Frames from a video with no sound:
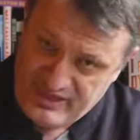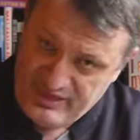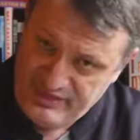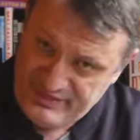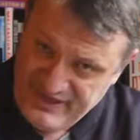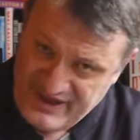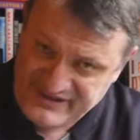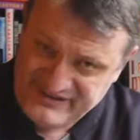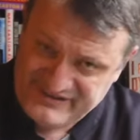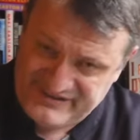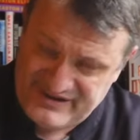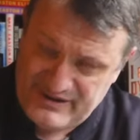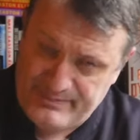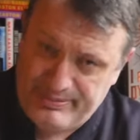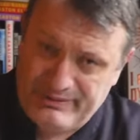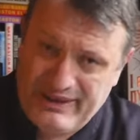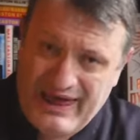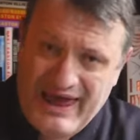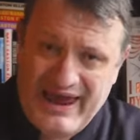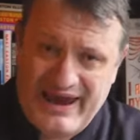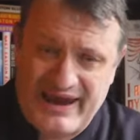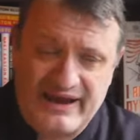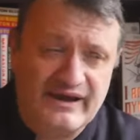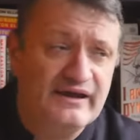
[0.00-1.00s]
that's their
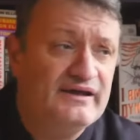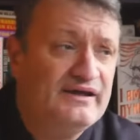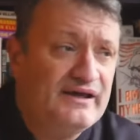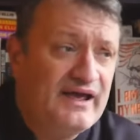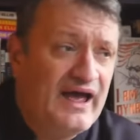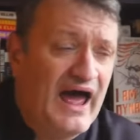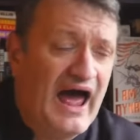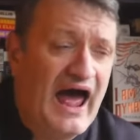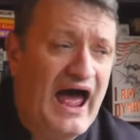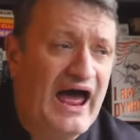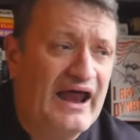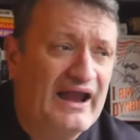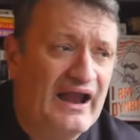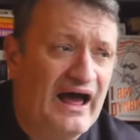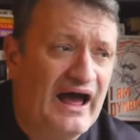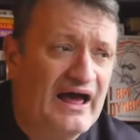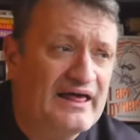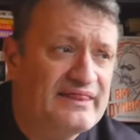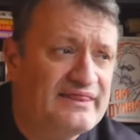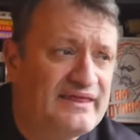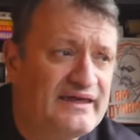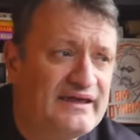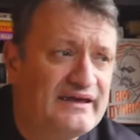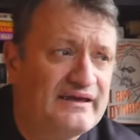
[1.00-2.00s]
plan. And I
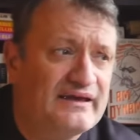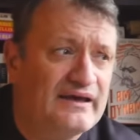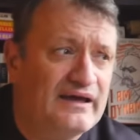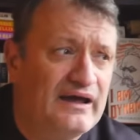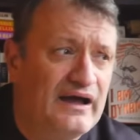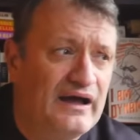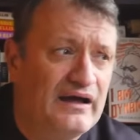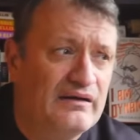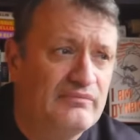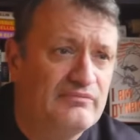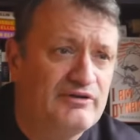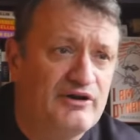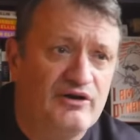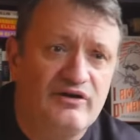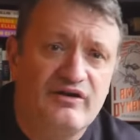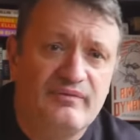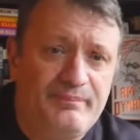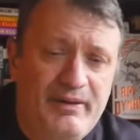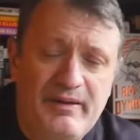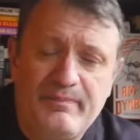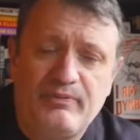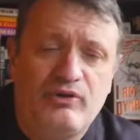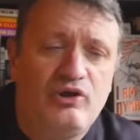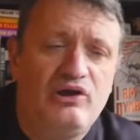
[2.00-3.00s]
think, um, you know,
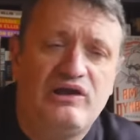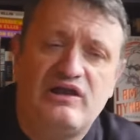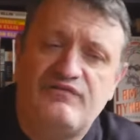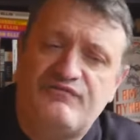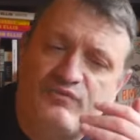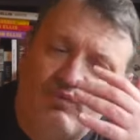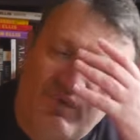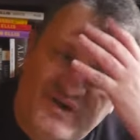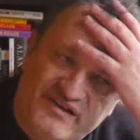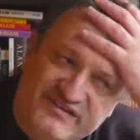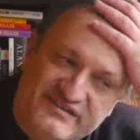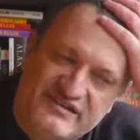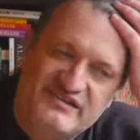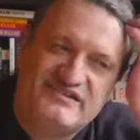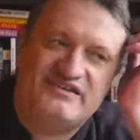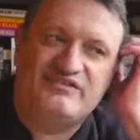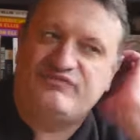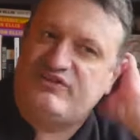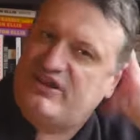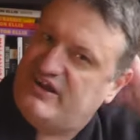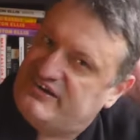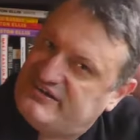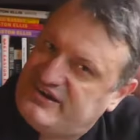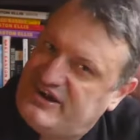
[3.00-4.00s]
people who live in Western
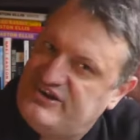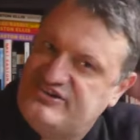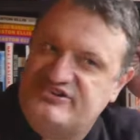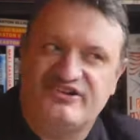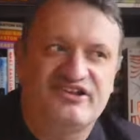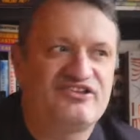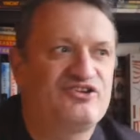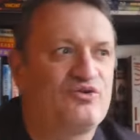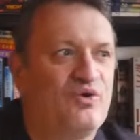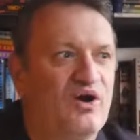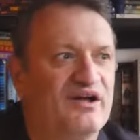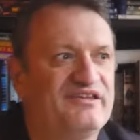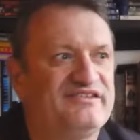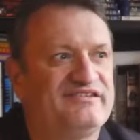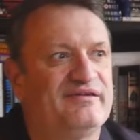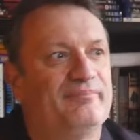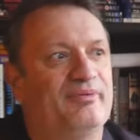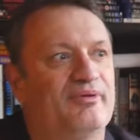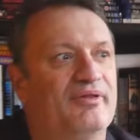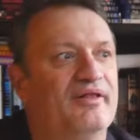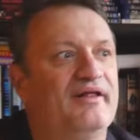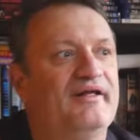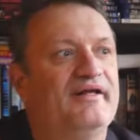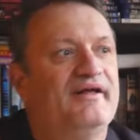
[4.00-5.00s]
civilization, it's quite
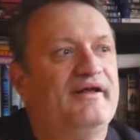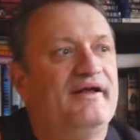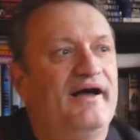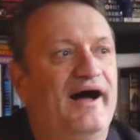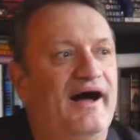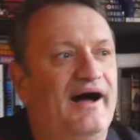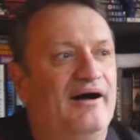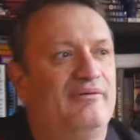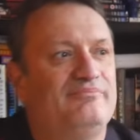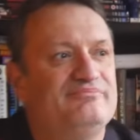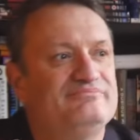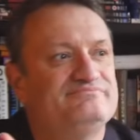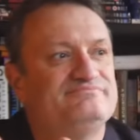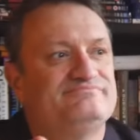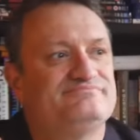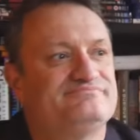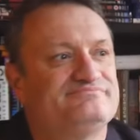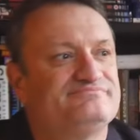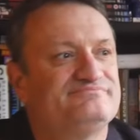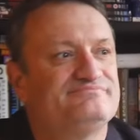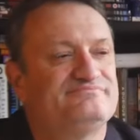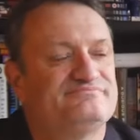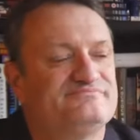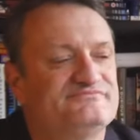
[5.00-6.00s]
simple. Um,
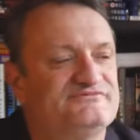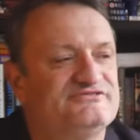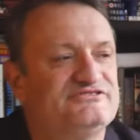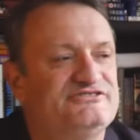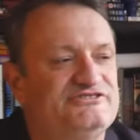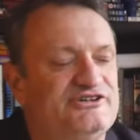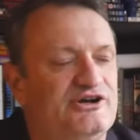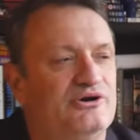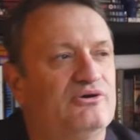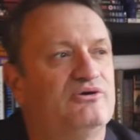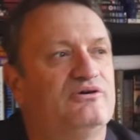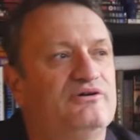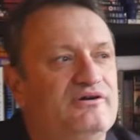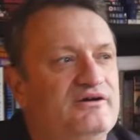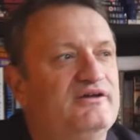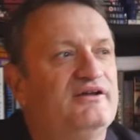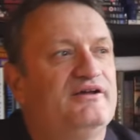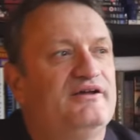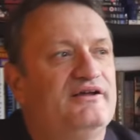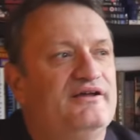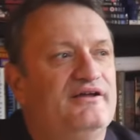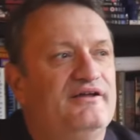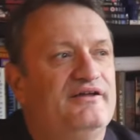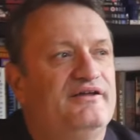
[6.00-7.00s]
you know,
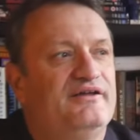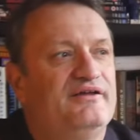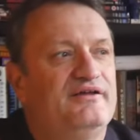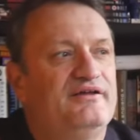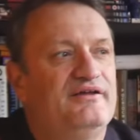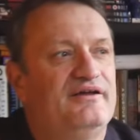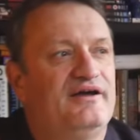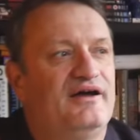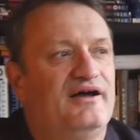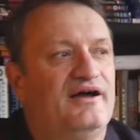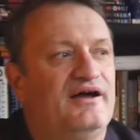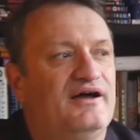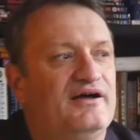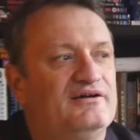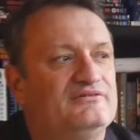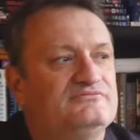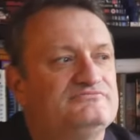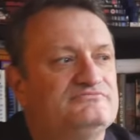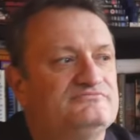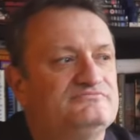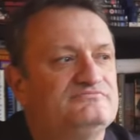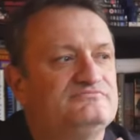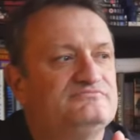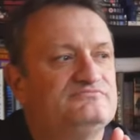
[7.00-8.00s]
uh,
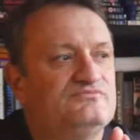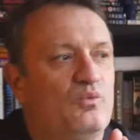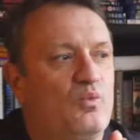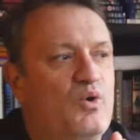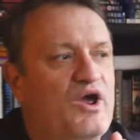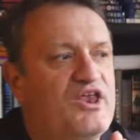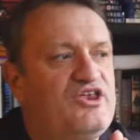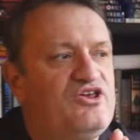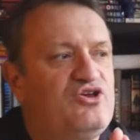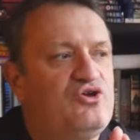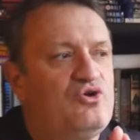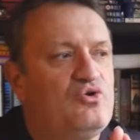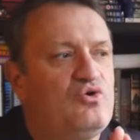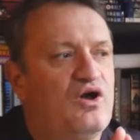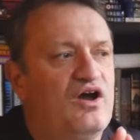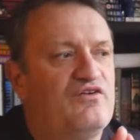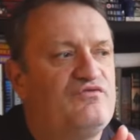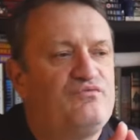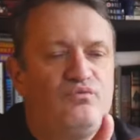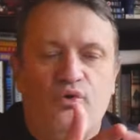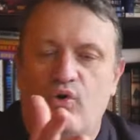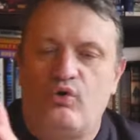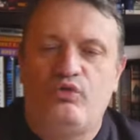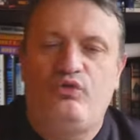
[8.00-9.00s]
when you
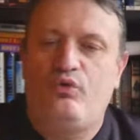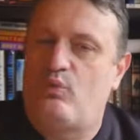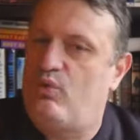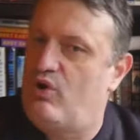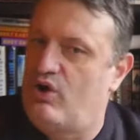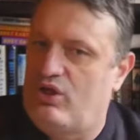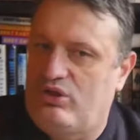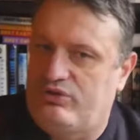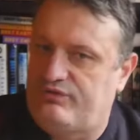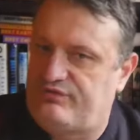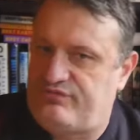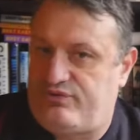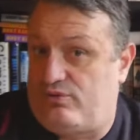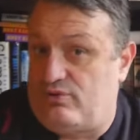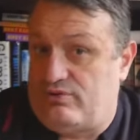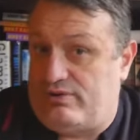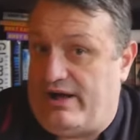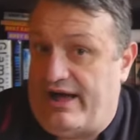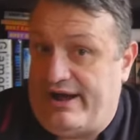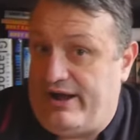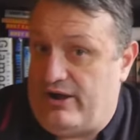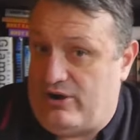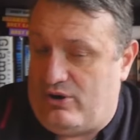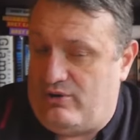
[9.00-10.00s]
have ruled the world for,
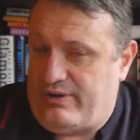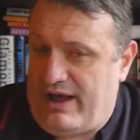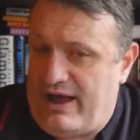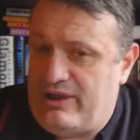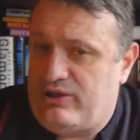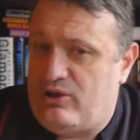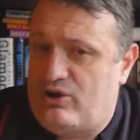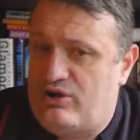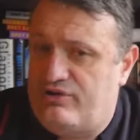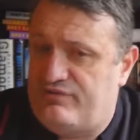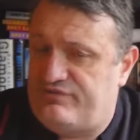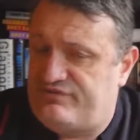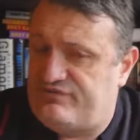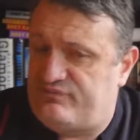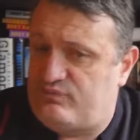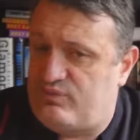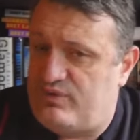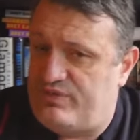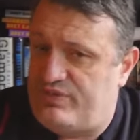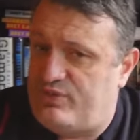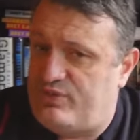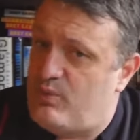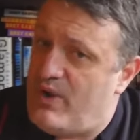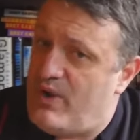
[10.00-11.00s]
I don't know, how long has
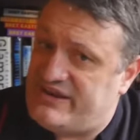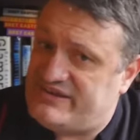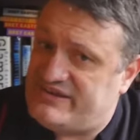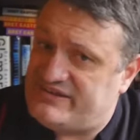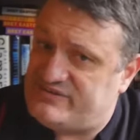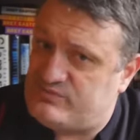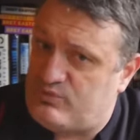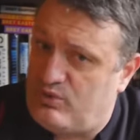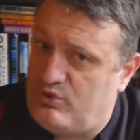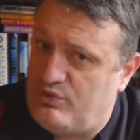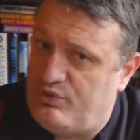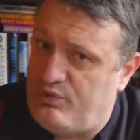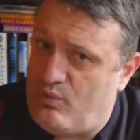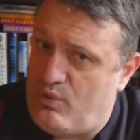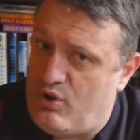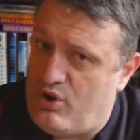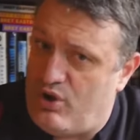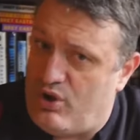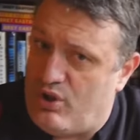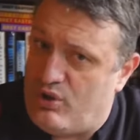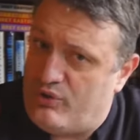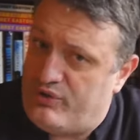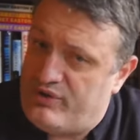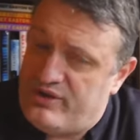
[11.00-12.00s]
the West ruled the
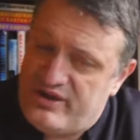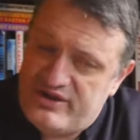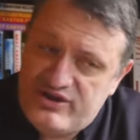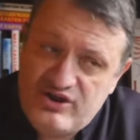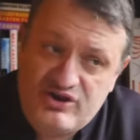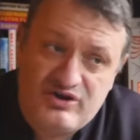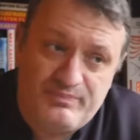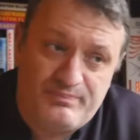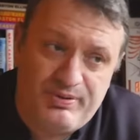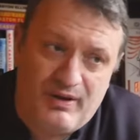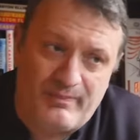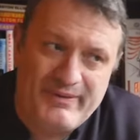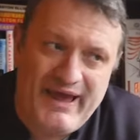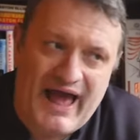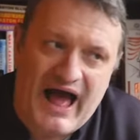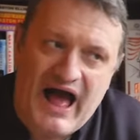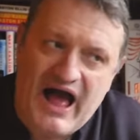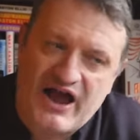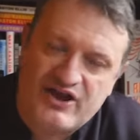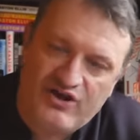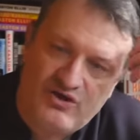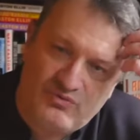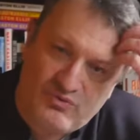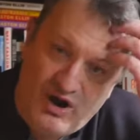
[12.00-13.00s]
world? You could probably
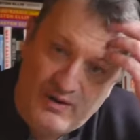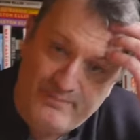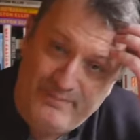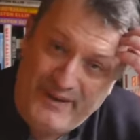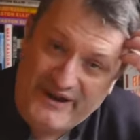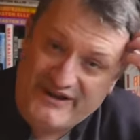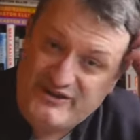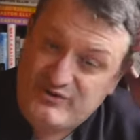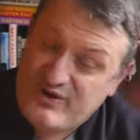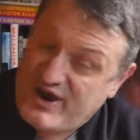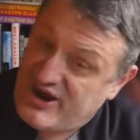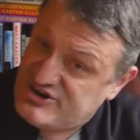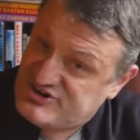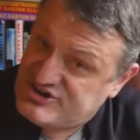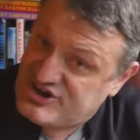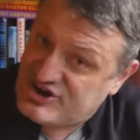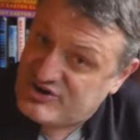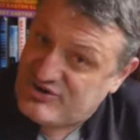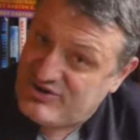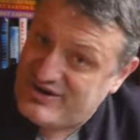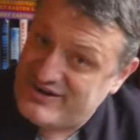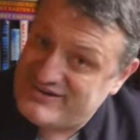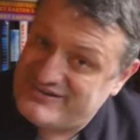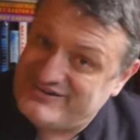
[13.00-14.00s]
argue right back to ancient
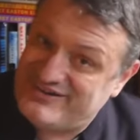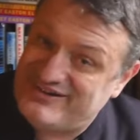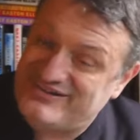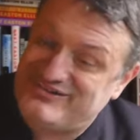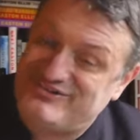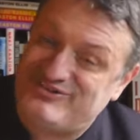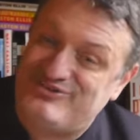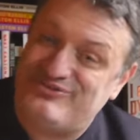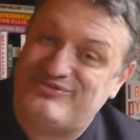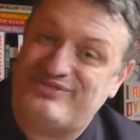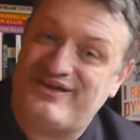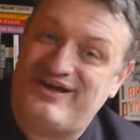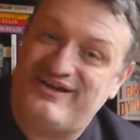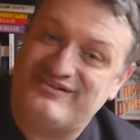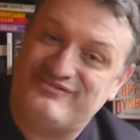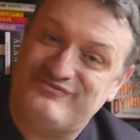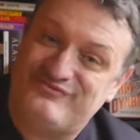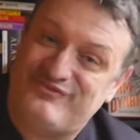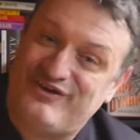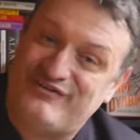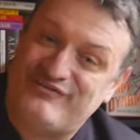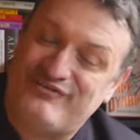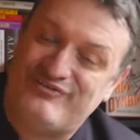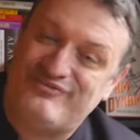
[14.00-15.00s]
Greece, so that's two thousand
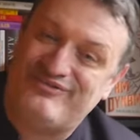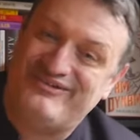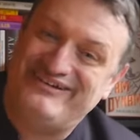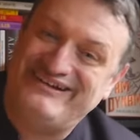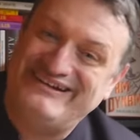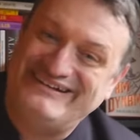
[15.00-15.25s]
five hundred